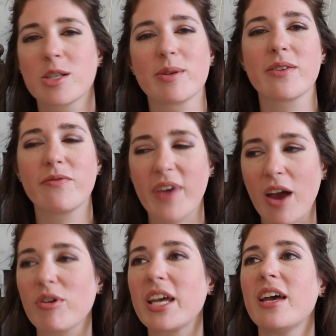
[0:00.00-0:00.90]
So it's a
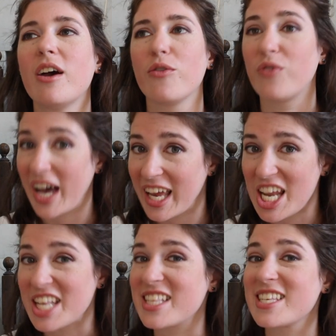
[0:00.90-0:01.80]
very
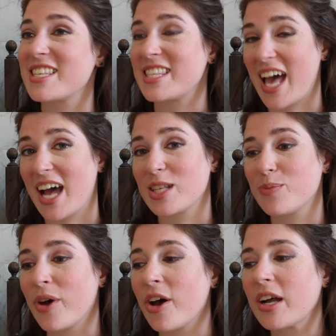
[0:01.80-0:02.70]
violent,
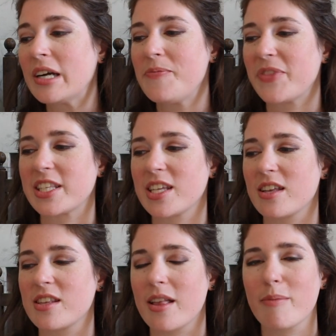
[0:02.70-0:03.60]
sad book that
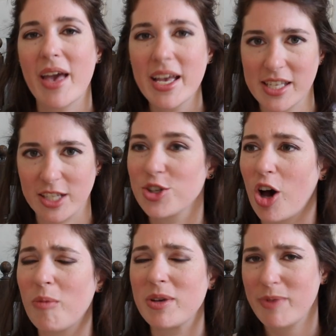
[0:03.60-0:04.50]
does an amazing
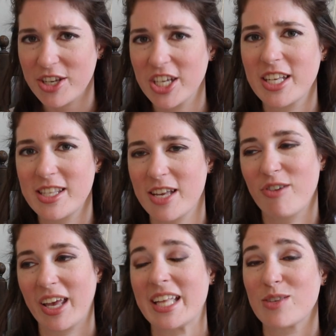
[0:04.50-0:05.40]
job, especially
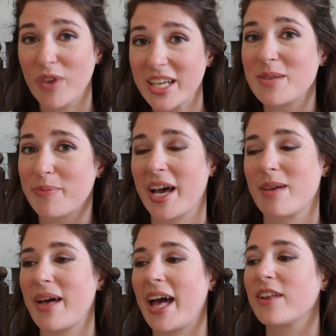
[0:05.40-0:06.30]
considering it's written by
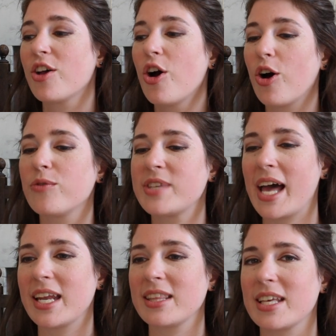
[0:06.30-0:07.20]
a man, of
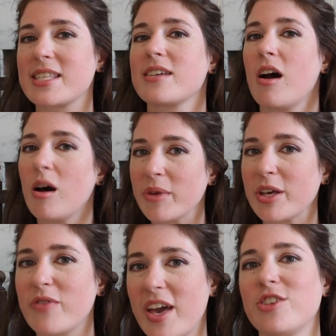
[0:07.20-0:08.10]
telling this
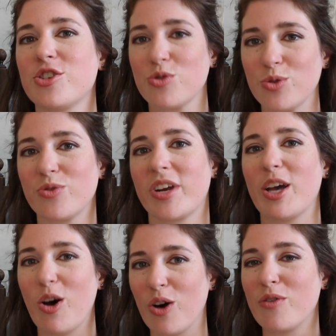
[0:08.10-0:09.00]
coming-of-age
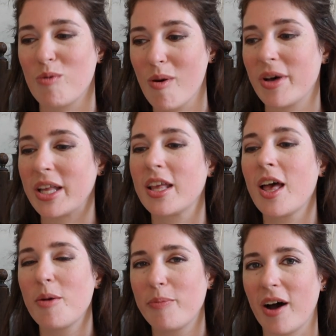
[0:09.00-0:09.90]
story of a woman,
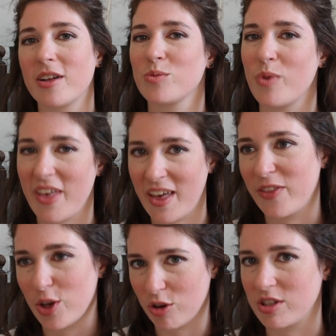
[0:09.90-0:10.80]
but
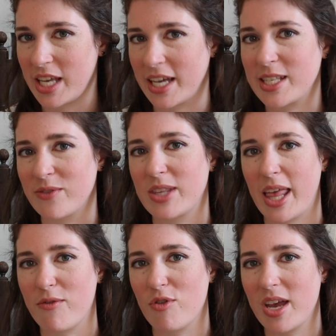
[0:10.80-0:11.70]
within the context of
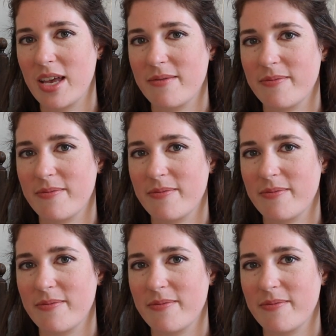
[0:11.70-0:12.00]
slavery.